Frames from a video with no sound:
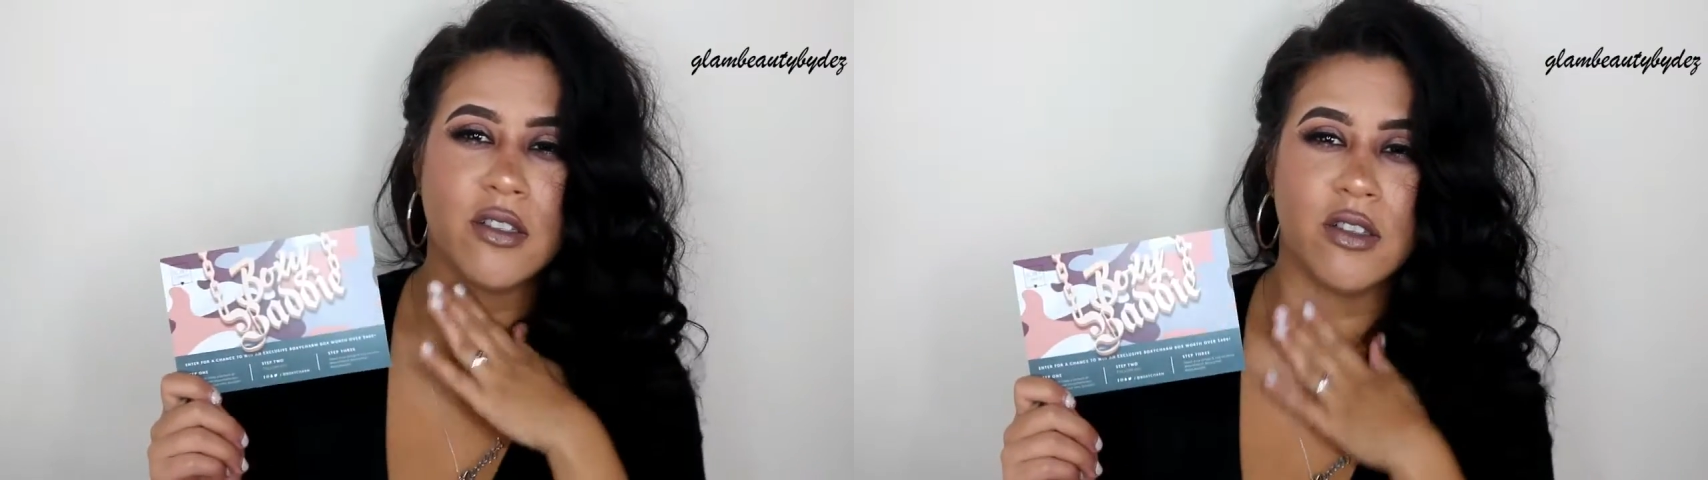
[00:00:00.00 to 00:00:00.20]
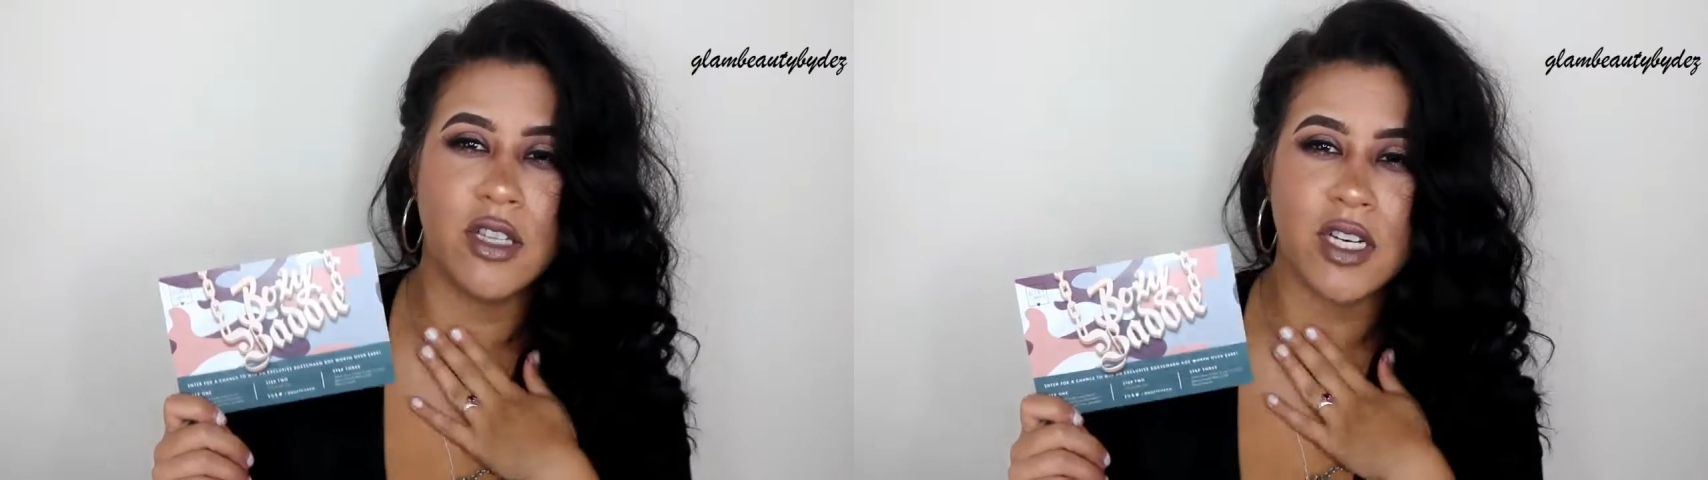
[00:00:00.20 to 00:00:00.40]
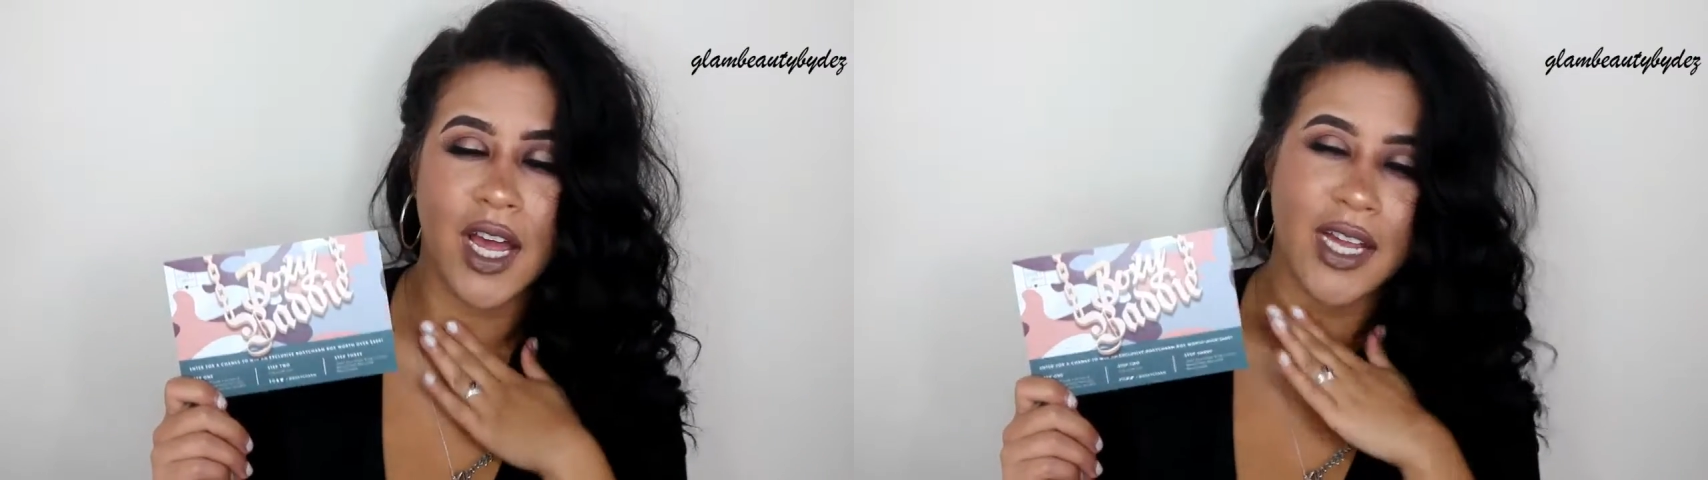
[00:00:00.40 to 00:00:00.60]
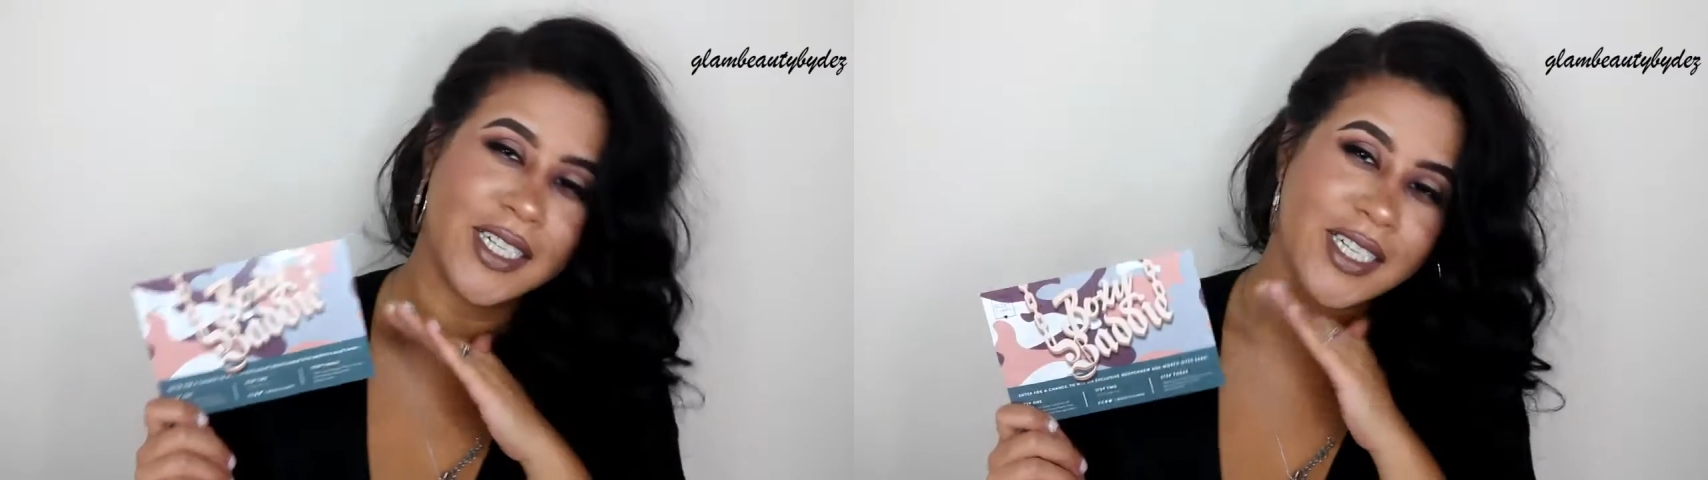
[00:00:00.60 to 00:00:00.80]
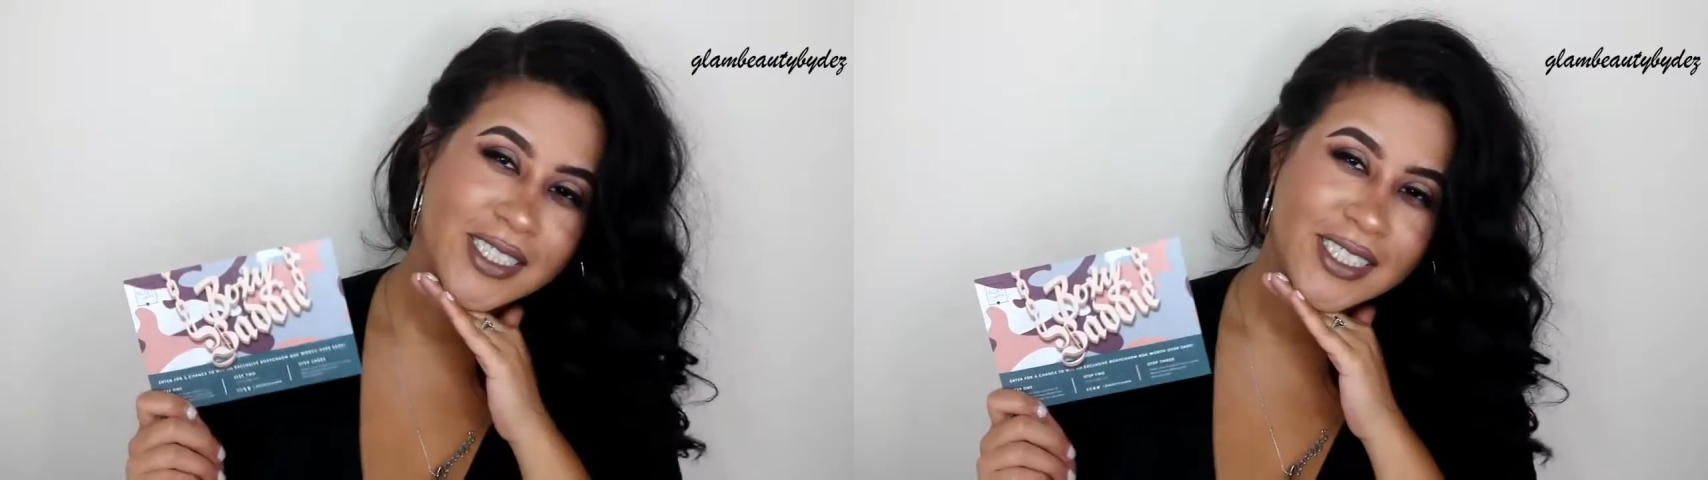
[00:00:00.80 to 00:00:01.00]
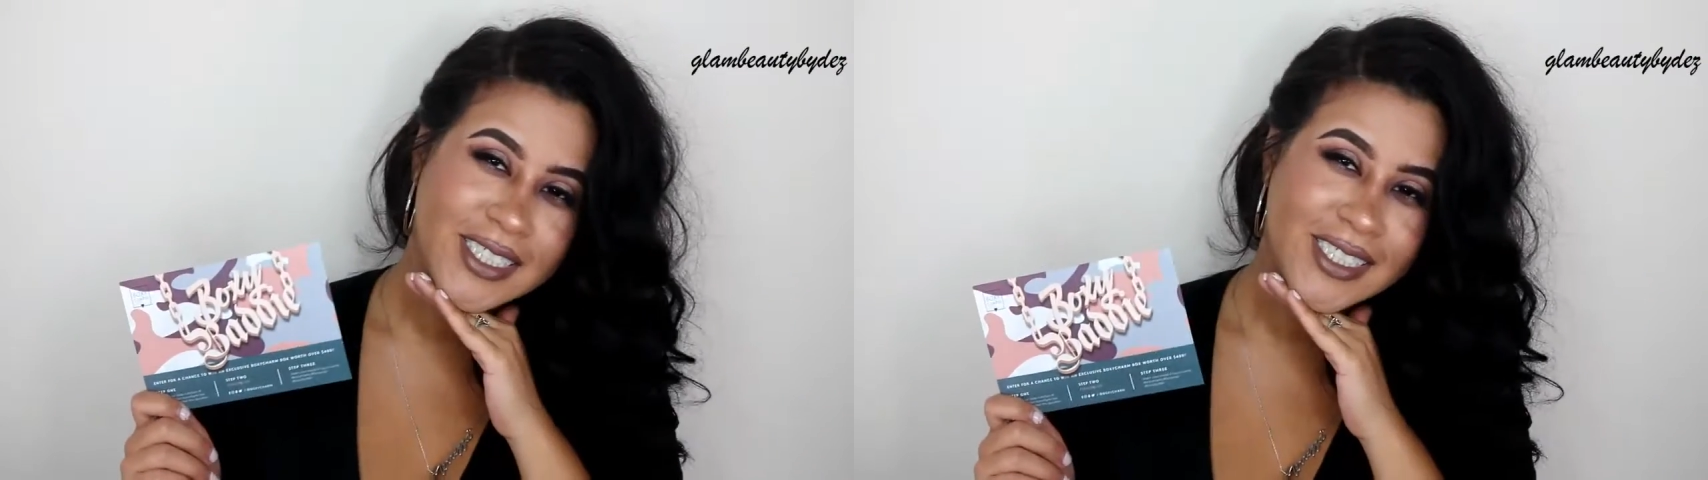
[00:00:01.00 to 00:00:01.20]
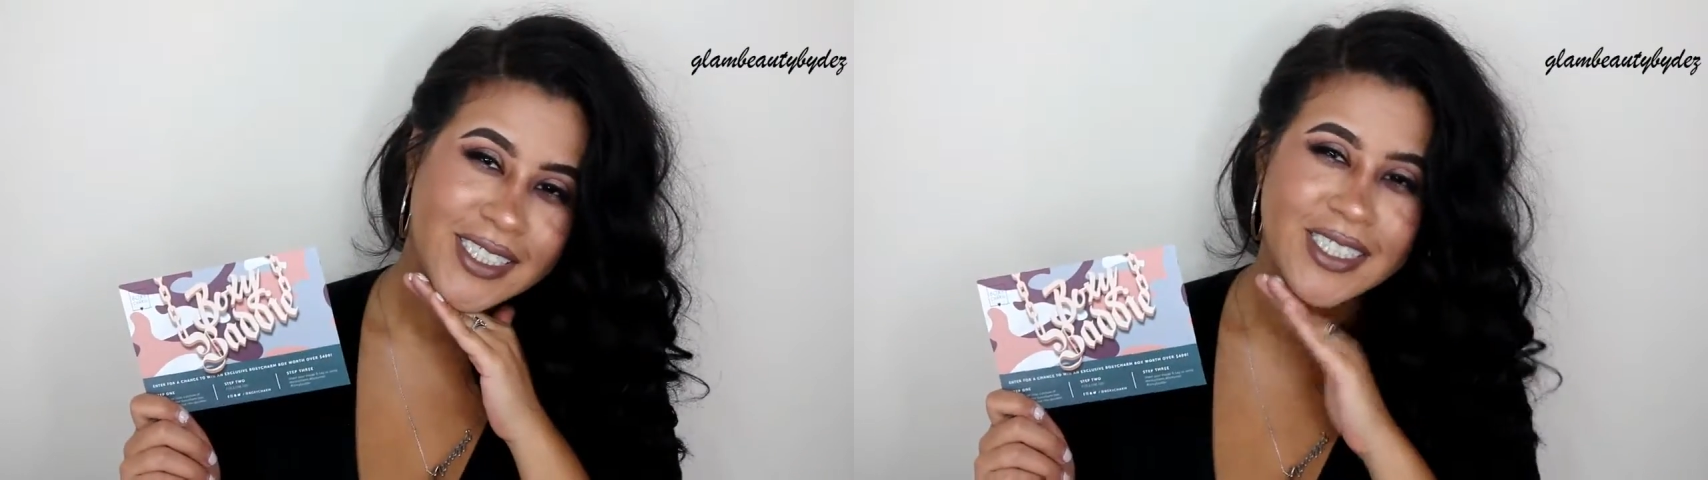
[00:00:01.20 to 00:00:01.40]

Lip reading: So the look I did